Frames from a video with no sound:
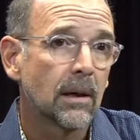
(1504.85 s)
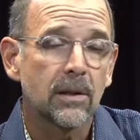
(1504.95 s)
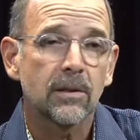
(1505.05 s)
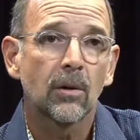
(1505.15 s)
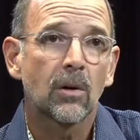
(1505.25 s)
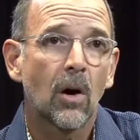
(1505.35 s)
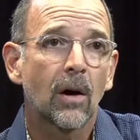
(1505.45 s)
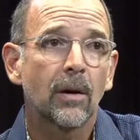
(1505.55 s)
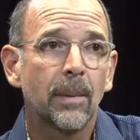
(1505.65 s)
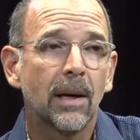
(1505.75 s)
All right, so
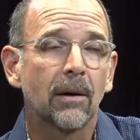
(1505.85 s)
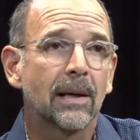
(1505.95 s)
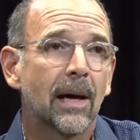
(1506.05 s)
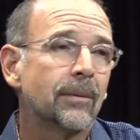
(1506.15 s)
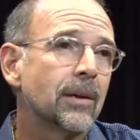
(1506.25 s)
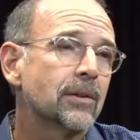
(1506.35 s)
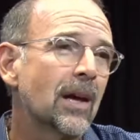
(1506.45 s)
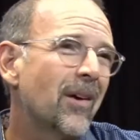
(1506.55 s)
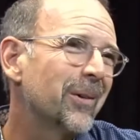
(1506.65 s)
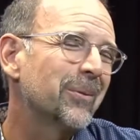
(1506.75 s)
car and Mary. Now
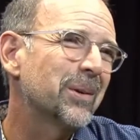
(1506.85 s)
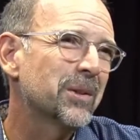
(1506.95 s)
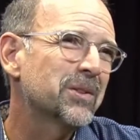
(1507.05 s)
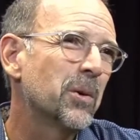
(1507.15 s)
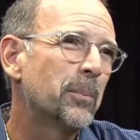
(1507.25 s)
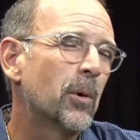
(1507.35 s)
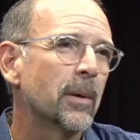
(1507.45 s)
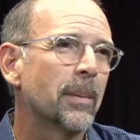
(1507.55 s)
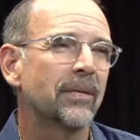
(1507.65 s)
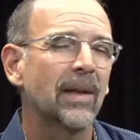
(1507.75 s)
you say, oh, what's so
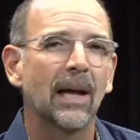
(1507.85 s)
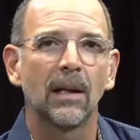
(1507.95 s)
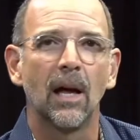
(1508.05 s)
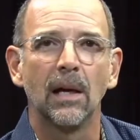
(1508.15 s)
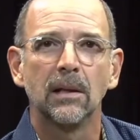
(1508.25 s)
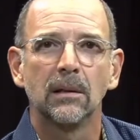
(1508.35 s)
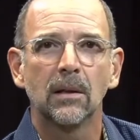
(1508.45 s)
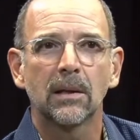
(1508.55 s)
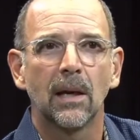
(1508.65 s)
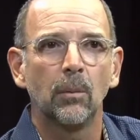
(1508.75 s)
important about that line?
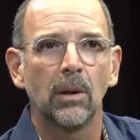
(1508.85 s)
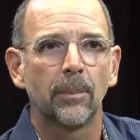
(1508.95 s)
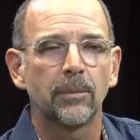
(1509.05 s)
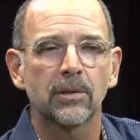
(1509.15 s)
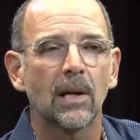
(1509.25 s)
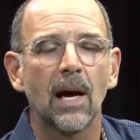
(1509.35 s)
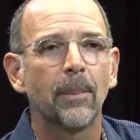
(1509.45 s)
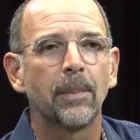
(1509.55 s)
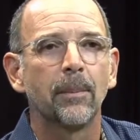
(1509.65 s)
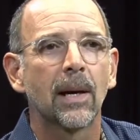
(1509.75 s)
okay, well, I'm just going
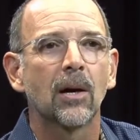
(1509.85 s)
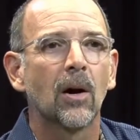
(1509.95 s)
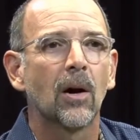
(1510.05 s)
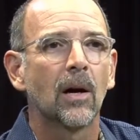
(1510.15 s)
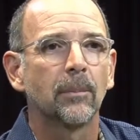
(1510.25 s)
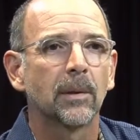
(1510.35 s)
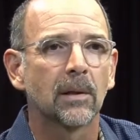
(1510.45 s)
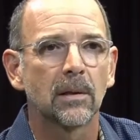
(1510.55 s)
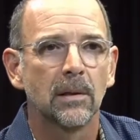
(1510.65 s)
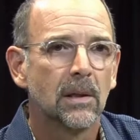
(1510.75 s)
to hop in my car.
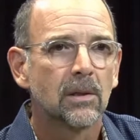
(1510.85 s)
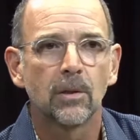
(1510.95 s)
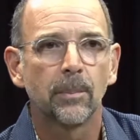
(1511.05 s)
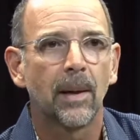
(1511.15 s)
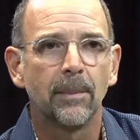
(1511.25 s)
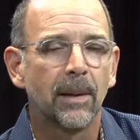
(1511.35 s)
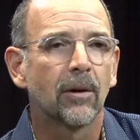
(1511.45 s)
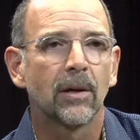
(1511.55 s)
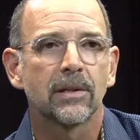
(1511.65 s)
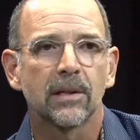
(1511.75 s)
I'm going to shoot by
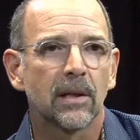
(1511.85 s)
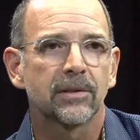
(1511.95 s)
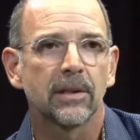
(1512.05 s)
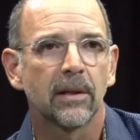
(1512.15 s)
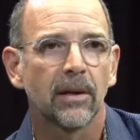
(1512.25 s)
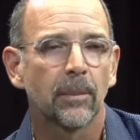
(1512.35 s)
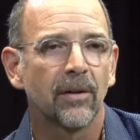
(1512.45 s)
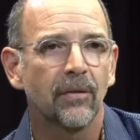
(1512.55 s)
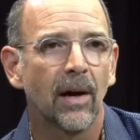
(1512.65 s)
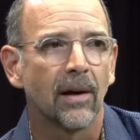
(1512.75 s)
Mary's and I'll see you
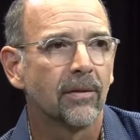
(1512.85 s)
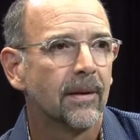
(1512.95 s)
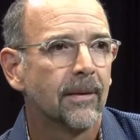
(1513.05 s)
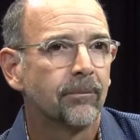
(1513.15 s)
there by 5.